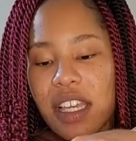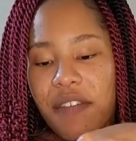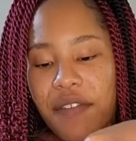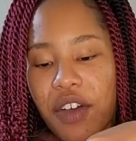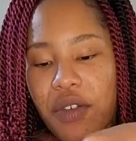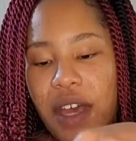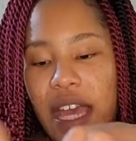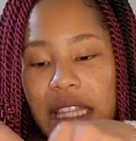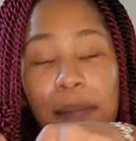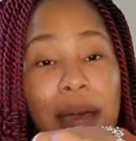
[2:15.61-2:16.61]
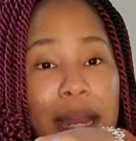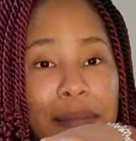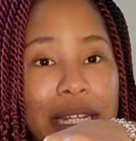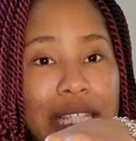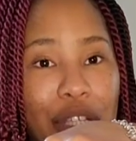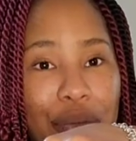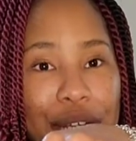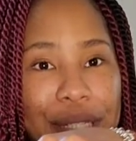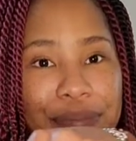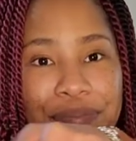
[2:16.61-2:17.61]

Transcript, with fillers: info at the bottom of the screen.